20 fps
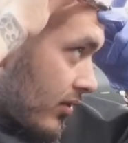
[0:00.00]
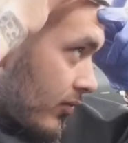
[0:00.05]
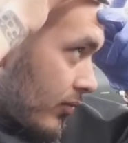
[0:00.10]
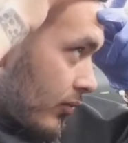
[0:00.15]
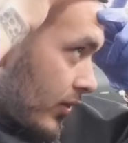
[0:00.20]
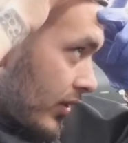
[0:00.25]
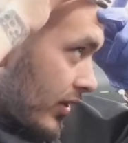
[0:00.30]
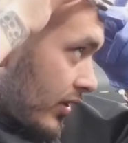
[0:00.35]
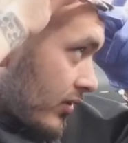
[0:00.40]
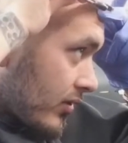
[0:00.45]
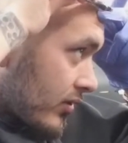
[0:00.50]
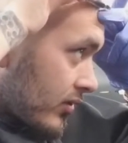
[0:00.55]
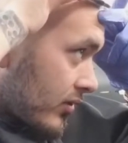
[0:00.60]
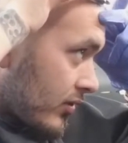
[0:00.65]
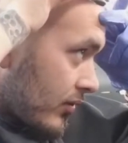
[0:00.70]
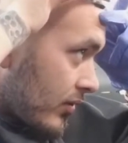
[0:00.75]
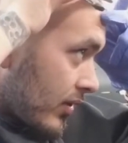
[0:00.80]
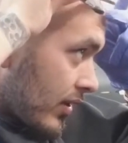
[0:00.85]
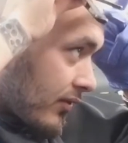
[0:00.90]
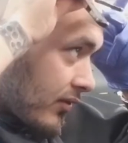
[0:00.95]
week or
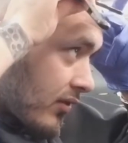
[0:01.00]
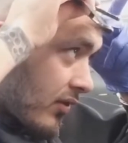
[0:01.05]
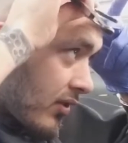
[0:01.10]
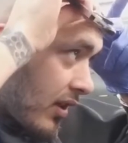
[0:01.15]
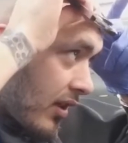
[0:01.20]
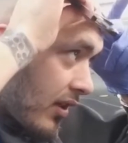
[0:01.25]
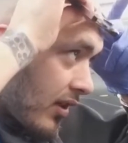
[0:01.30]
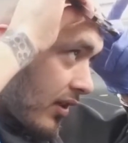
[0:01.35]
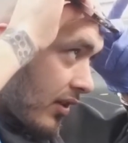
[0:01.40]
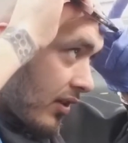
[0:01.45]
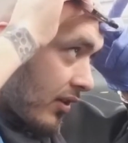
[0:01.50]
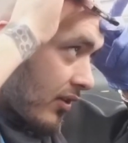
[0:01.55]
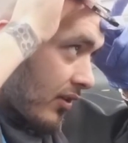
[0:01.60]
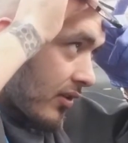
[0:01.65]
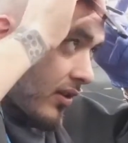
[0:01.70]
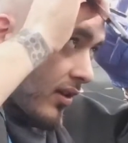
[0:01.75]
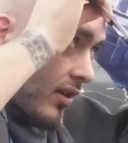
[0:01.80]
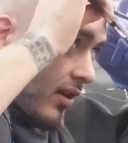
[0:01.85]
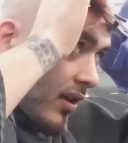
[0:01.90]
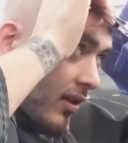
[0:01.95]
two after the
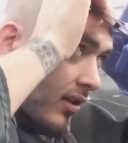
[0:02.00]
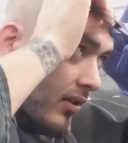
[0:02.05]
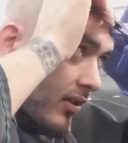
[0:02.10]
hair kind